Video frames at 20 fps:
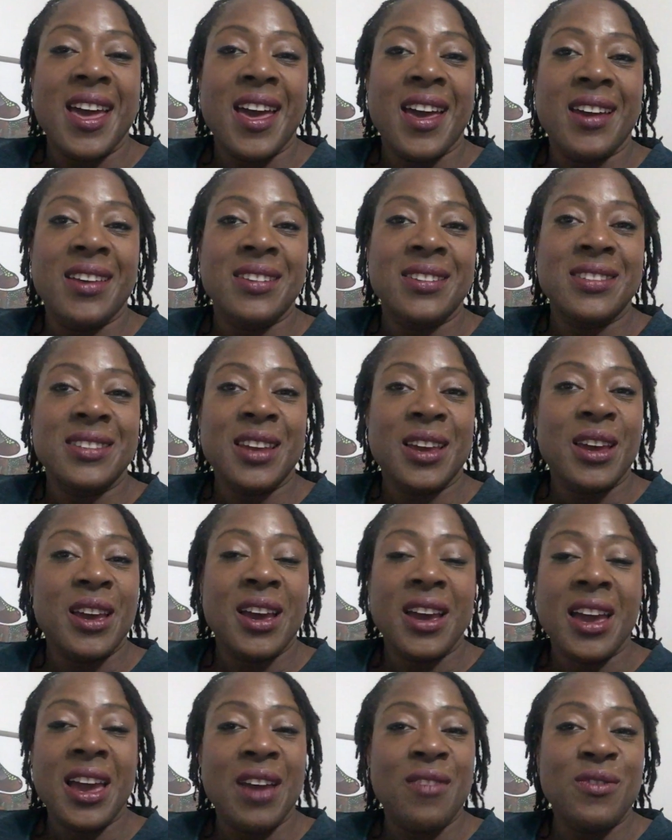and
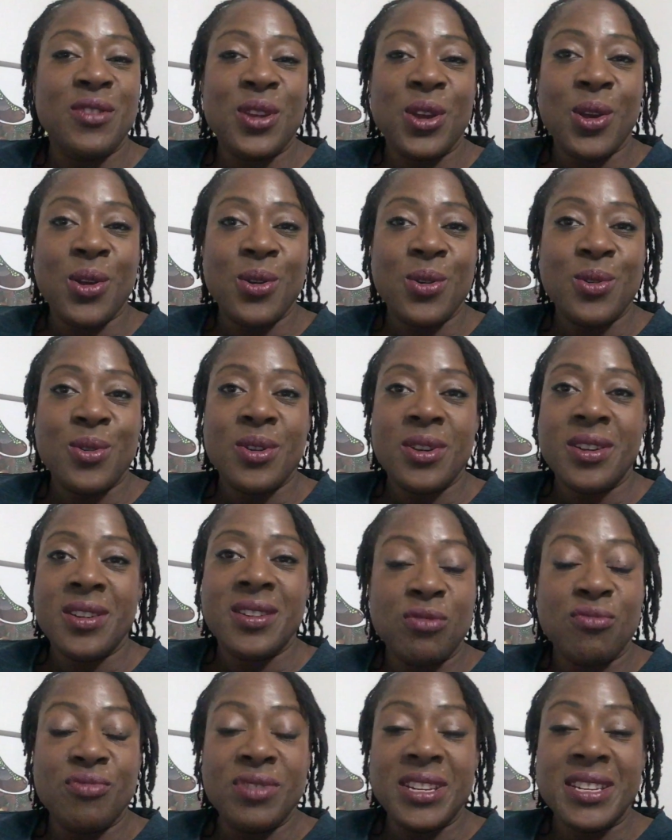I have no
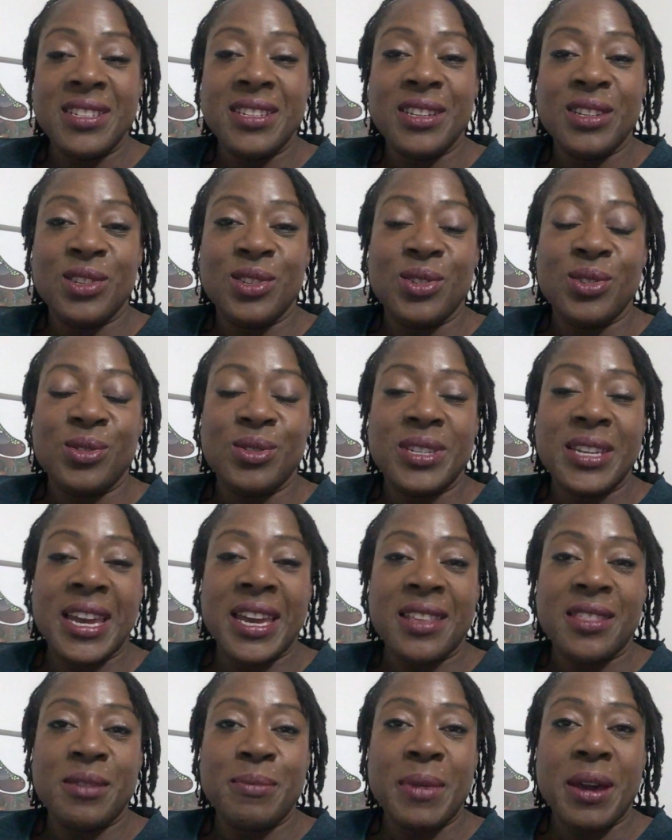reason to
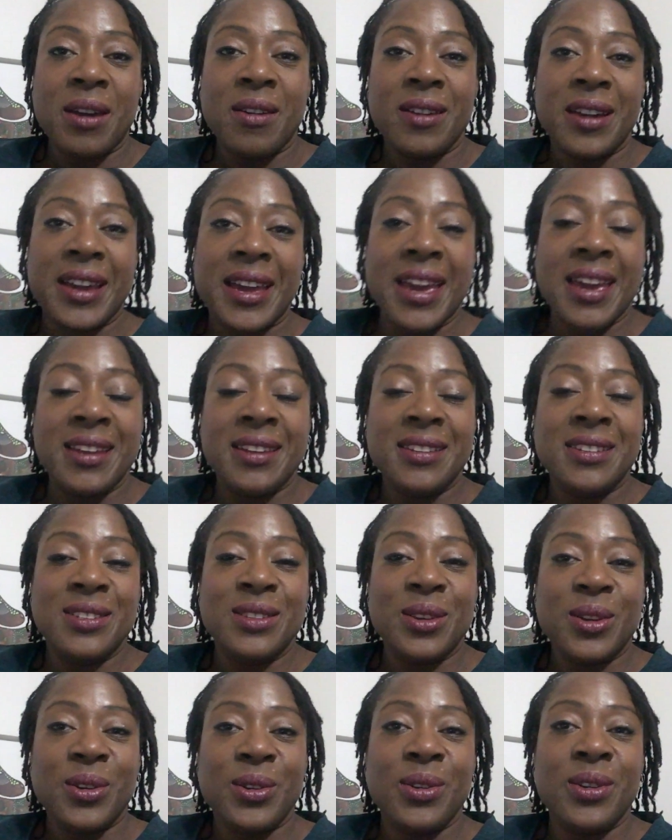take them out again.
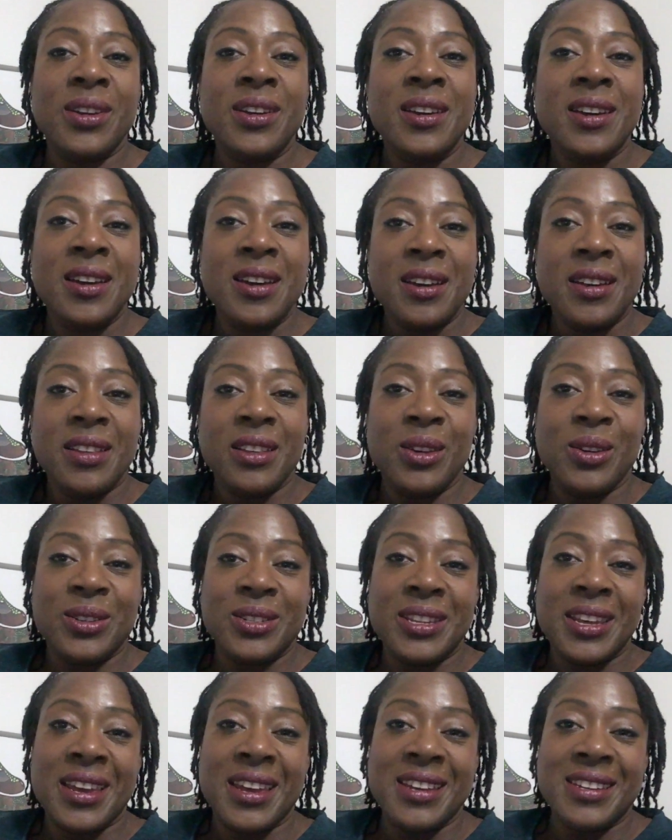So
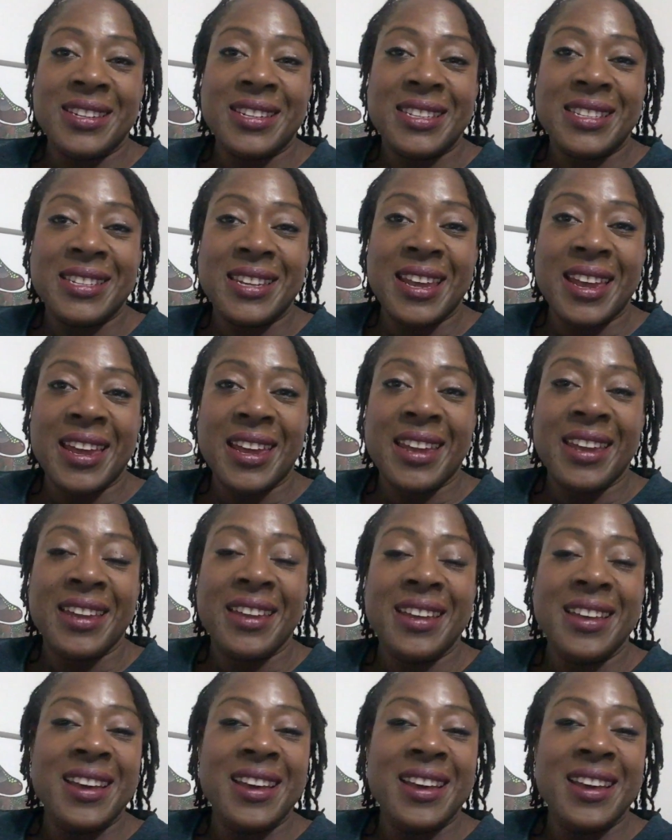locks are here to stay.